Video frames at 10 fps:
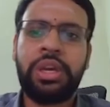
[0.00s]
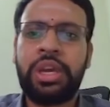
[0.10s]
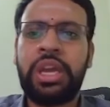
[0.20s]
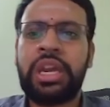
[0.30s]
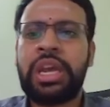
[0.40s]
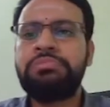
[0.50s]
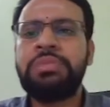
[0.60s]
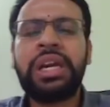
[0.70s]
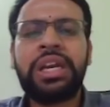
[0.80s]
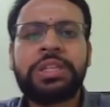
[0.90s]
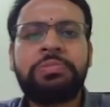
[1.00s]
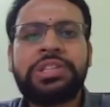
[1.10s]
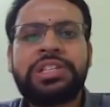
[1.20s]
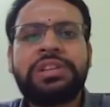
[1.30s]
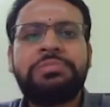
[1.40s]
Again, I am not
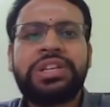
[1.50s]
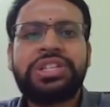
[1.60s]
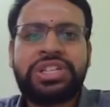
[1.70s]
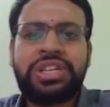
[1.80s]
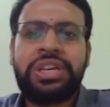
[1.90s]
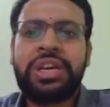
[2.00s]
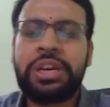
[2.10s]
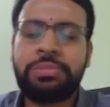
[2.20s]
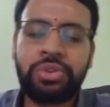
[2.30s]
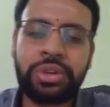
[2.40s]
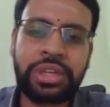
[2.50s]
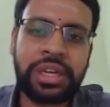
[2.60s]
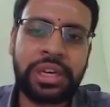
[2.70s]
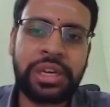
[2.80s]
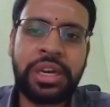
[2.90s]
explicitly mentioning here about
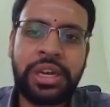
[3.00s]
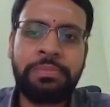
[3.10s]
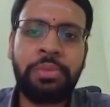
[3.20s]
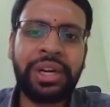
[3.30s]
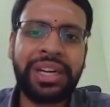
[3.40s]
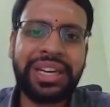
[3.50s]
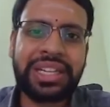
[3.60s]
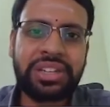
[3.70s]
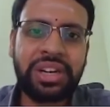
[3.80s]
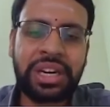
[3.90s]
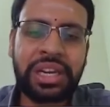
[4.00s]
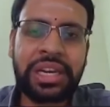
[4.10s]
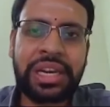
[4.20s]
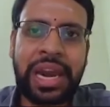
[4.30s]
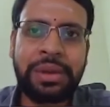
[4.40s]
the important historical
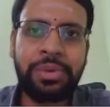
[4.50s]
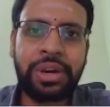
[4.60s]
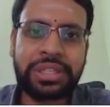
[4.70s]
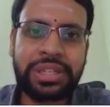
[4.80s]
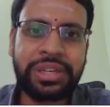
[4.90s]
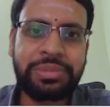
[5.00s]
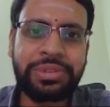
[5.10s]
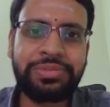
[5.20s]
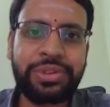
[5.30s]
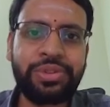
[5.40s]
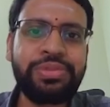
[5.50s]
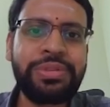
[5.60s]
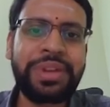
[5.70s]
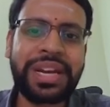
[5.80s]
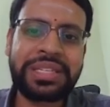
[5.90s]
landmarks in terms of the Nobel
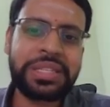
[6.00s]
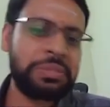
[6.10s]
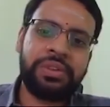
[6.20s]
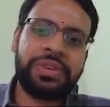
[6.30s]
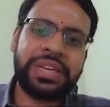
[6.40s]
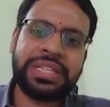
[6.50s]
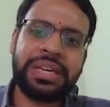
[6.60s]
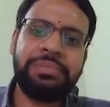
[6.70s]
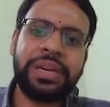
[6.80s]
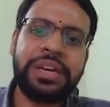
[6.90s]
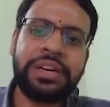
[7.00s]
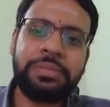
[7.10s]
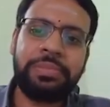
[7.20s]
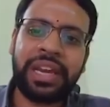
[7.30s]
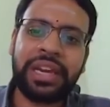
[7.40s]
Prizes. For example, Henry
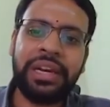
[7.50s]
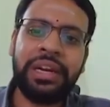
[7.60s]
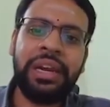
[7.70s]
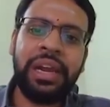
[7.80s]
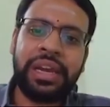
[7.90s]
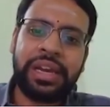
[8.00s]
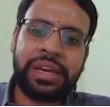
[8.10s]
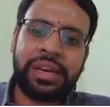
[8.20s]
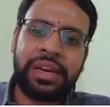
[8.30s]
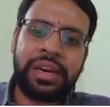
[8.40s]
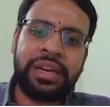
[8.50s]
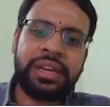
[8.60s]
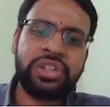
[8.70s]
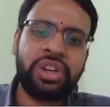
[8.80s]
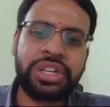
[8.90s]
Becquerel
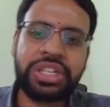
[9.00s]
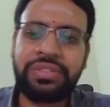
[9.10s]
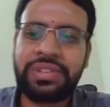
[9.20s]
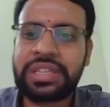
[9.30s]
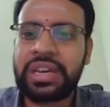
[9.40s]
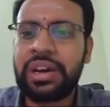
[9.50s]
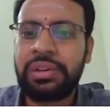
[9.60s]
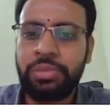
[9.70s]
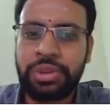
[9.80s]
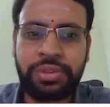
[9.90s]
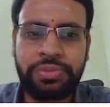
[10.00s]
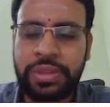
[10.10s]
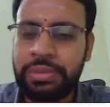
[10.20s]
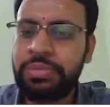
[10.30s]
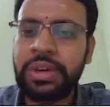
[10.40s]
and George Hevesian, both of
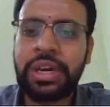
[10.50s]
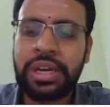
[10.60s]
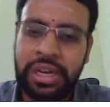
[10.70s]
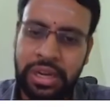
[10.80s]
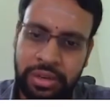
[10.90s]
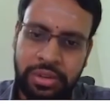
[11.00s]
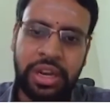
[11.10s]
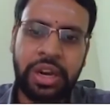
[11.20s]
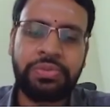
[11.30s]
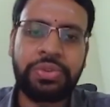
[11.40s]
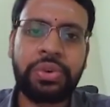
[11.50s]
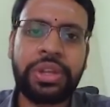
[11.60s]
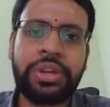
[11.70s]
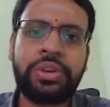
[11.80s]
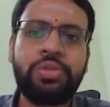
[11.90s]
them, and there are few
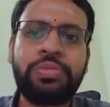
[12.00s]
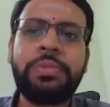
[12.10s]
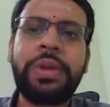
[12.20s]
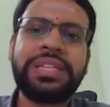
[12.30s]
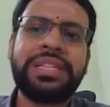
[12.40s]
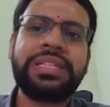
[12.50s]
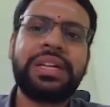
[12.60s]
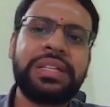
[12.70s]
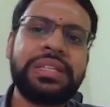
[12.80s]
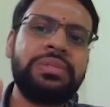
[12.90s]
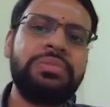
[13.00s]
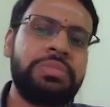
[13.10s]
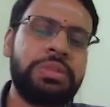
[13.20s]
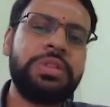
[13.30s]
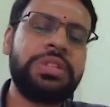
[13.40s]
other Nobel Prizes also.
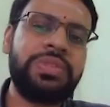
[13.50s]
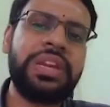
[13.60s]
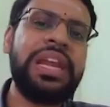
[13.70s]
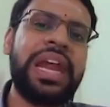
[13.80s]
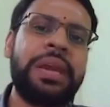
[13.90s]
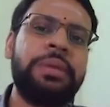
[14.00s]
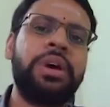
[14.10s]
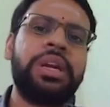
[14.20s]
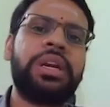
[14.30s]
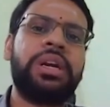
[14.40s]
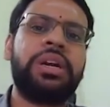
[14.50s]
That means very landmark